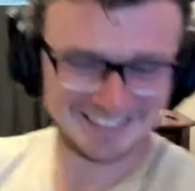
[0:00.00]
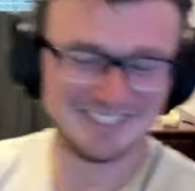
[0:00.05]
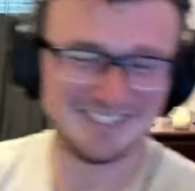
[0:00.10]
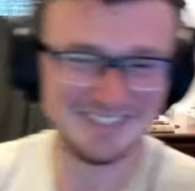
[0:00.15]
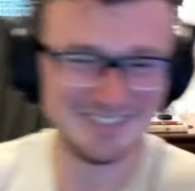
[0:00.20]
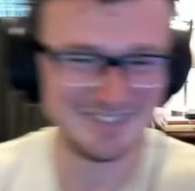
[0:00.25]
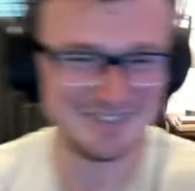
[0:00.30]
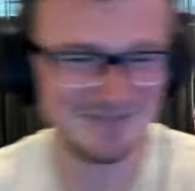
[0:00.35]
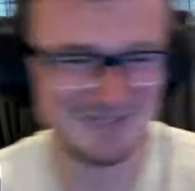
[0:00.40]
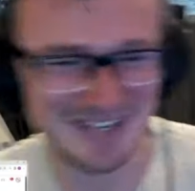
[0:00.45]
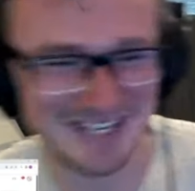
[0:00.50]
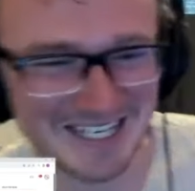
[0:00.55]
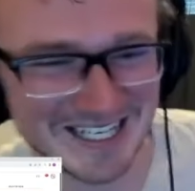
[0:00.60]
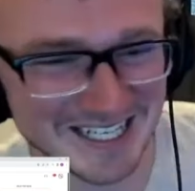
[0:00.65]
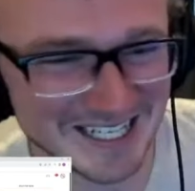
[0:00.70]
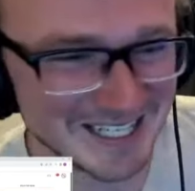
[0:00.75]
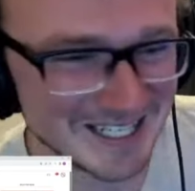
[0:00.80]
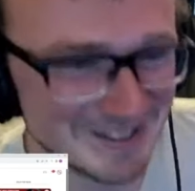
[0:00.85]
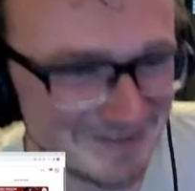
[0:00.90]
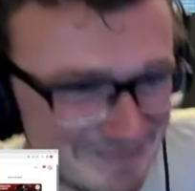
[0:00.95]
Come
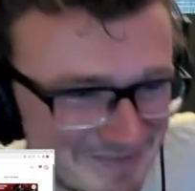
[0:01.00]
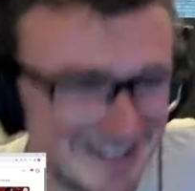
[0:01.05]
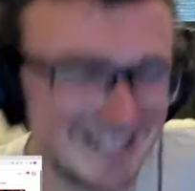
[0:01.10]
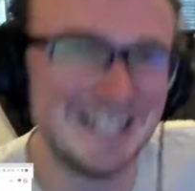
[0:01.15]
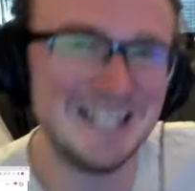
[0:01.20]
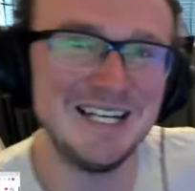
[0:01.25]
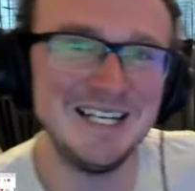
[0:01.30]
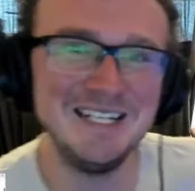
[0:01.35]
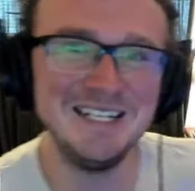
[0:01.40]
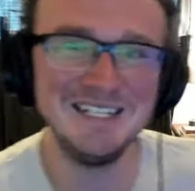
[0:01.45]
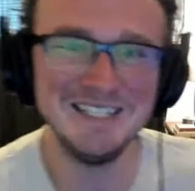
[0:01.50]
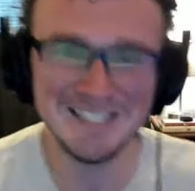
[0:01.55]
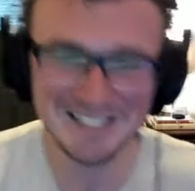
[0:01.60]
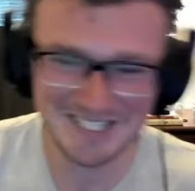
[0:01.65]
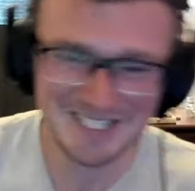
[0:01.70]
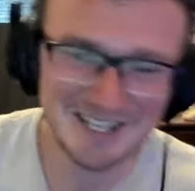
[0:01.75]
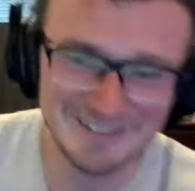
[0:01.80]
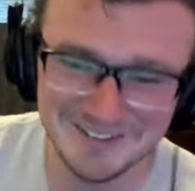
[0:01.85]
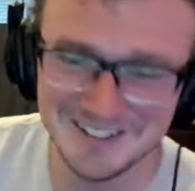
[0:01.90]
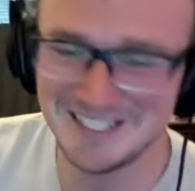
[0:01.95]
on, man.
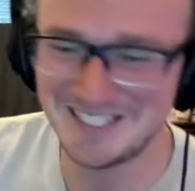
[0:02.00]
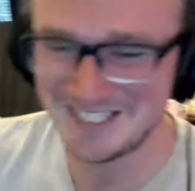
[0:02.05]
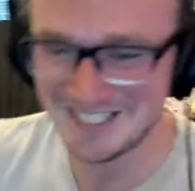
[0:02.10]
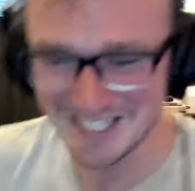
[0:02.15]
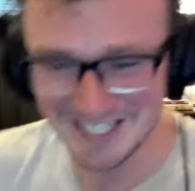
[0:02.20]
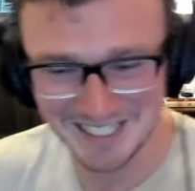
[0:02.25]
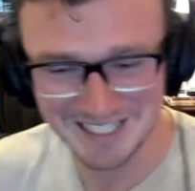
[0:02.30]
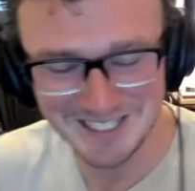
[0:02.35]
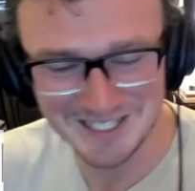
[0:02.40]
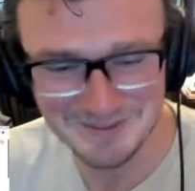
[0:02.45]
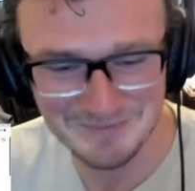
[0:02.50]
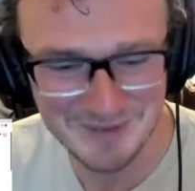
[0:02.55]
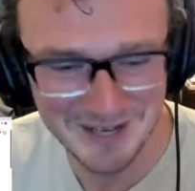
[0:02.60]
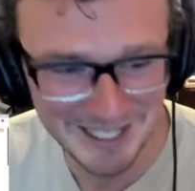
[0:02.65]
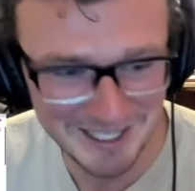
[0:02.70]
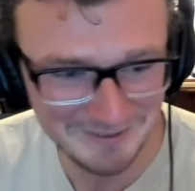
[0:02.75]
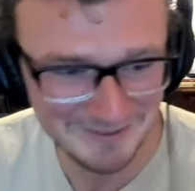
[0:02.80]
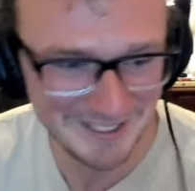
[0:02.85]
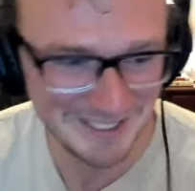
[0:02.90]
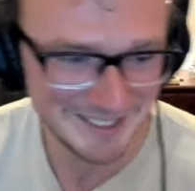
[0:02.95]
Seven sins,
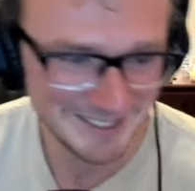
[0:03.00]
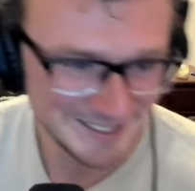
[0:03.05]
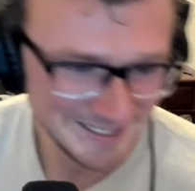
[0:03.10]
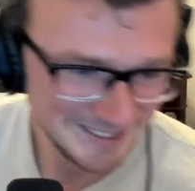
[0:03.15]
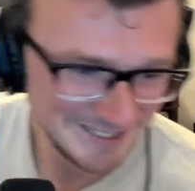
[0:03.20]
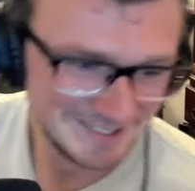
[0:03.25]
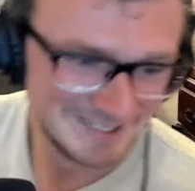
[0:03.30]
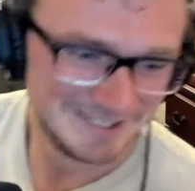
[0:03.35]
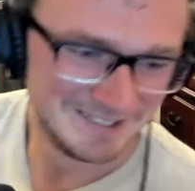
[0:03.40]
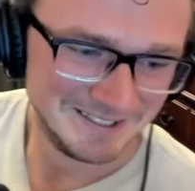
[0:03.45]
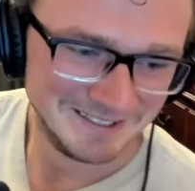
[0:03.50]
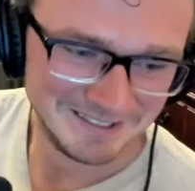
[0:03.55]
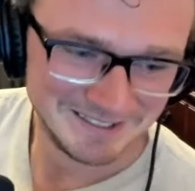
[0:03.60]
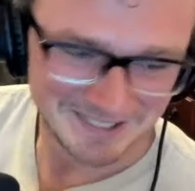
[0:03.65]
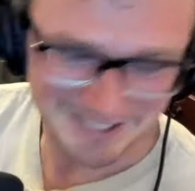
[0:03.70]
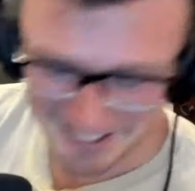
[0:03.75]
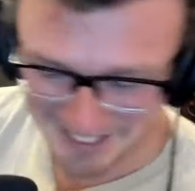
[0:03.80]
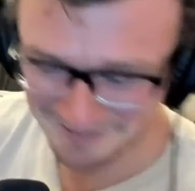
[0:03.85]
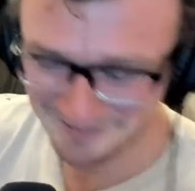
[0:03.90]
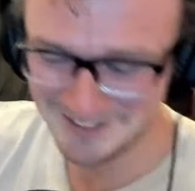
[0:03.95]
baby.
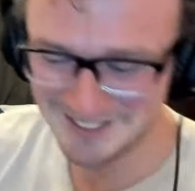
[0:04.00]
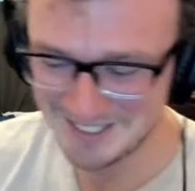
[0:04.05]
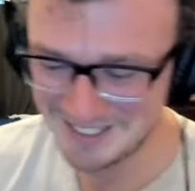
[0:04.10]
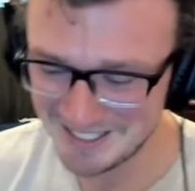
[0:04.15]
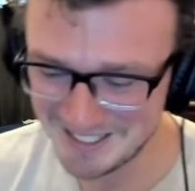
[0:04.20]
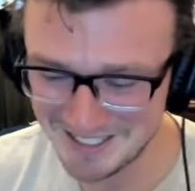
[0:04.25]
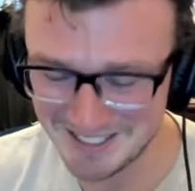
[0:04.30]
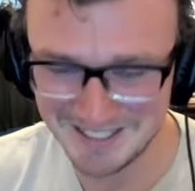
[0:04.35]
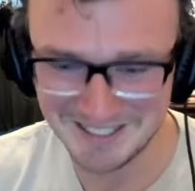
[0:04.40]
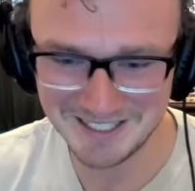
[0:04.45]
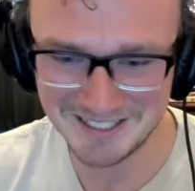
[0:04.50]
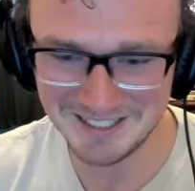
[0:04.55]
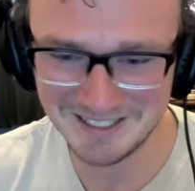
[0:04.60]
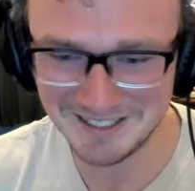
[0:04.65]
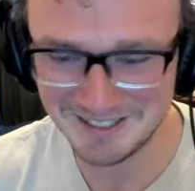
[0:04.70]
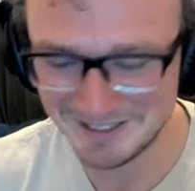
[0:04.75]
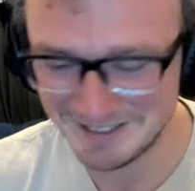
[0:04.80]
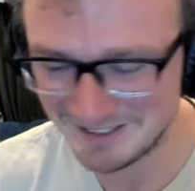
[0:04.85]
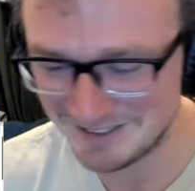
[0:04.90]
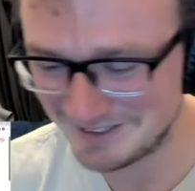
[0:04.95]
Seven sins.
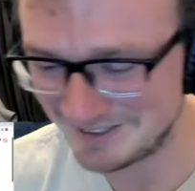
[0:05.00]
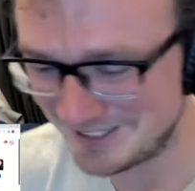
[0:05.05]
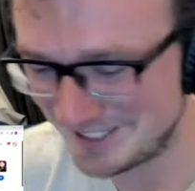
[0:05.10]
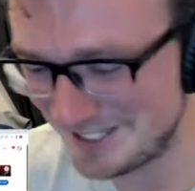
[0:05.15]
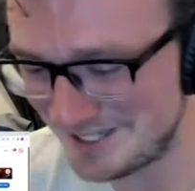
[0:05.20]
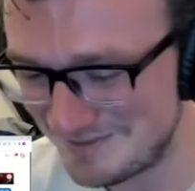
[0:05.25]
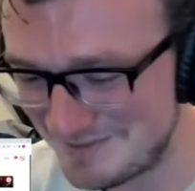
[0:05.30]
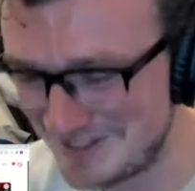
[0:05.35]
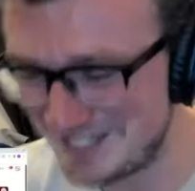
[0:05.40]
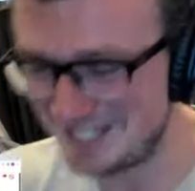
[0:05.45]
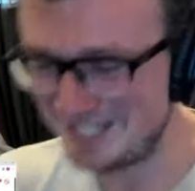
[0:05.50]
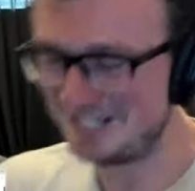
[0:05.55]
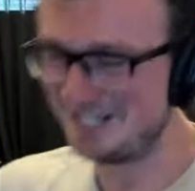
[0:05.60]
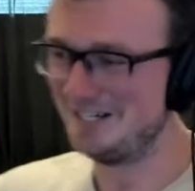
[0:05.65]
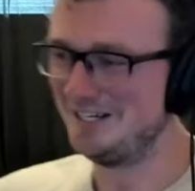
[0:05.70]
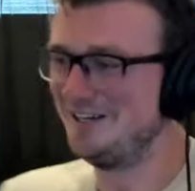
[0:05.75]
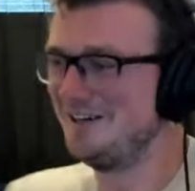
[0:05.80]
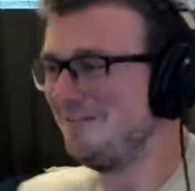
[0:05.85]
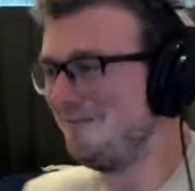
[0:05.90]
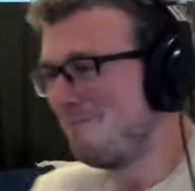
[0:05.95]
Oh, come on.
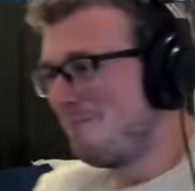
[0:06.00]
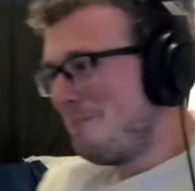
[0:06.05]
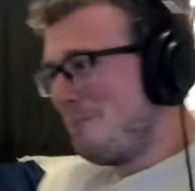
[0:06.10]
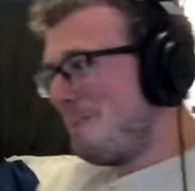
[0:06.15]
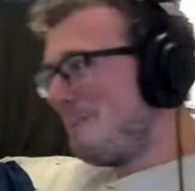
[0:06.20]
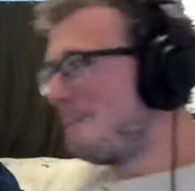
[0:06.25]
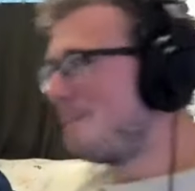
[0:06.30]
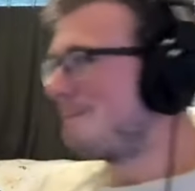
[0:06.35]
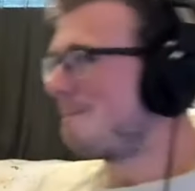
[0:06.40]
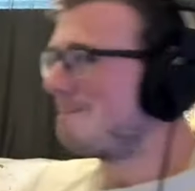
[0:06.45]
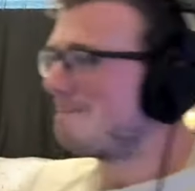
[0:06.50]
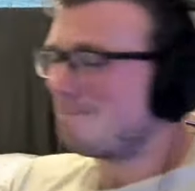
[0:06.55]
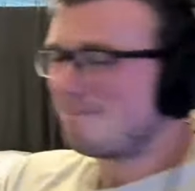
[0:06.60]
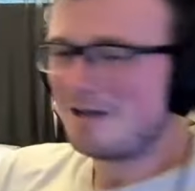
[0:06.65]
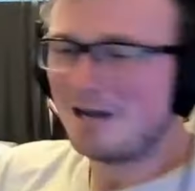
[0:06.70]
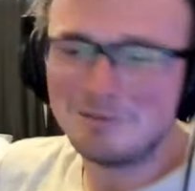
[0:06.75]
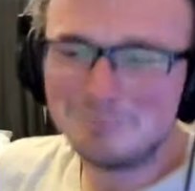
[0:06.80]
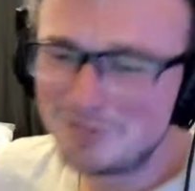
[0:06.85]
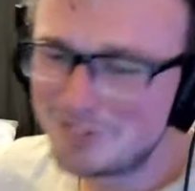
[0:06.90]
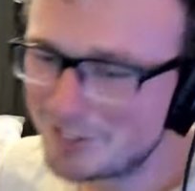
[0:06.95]

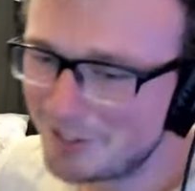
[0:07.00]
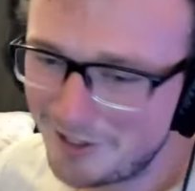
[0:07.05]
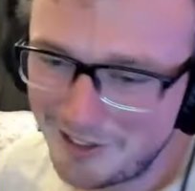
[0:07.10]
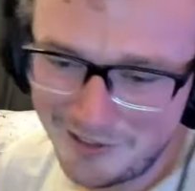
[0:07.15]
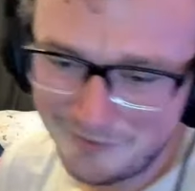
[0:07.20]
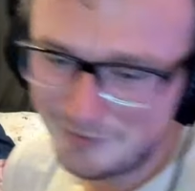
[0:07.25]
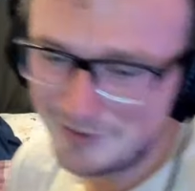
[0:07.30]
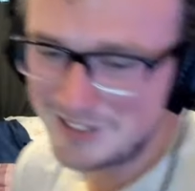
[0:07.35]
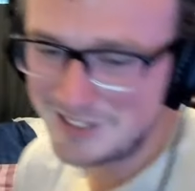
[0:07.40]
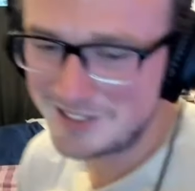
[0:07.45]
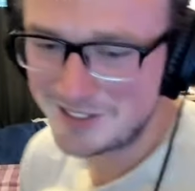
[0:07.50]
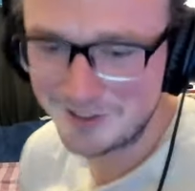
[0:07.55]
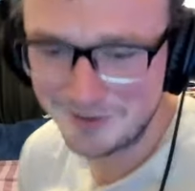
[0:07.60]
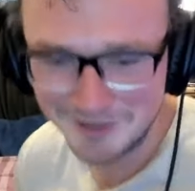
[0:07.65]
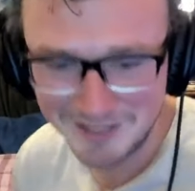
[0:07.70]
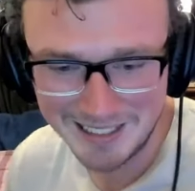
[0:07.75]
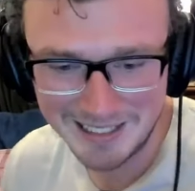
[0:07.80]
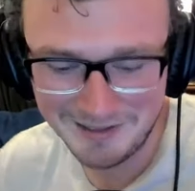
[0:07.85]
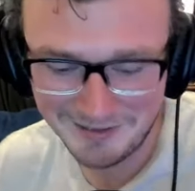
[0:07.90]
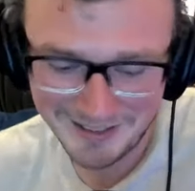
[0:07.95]
I'm sorry if it's too
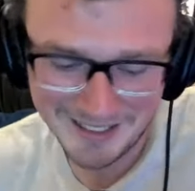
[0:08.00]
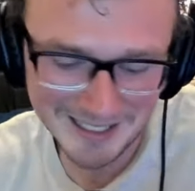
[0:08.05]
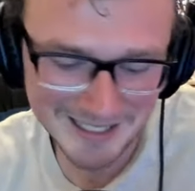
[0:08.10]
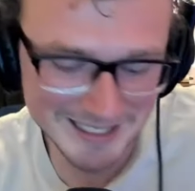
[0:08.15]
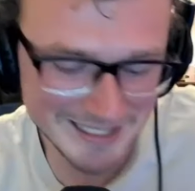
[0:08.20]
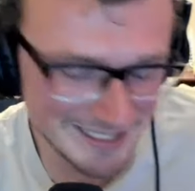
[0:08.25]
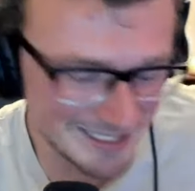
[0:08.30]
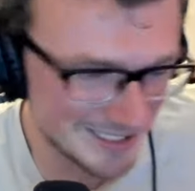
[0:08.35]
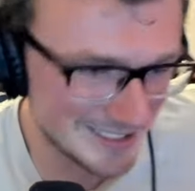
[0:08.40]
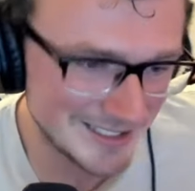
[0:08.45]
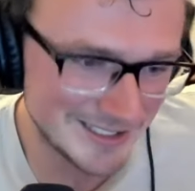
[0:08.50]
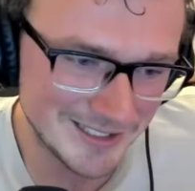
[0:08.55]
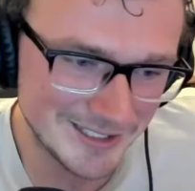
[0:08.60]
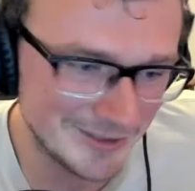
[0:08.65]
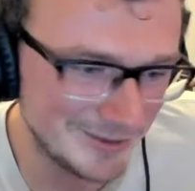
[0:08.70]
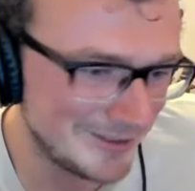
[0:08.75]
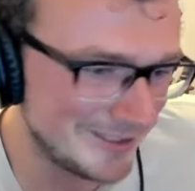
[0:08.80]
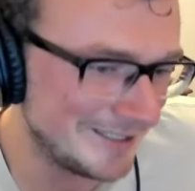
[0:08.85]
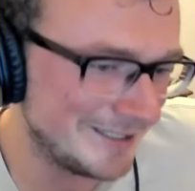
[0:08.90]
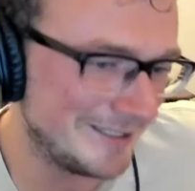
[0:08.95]
loud, guys. This is too
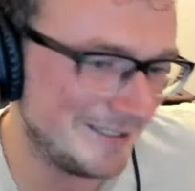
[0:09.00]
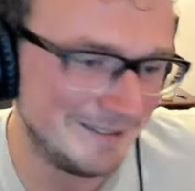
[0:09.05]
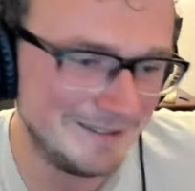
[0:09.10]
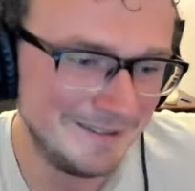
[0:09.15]
good.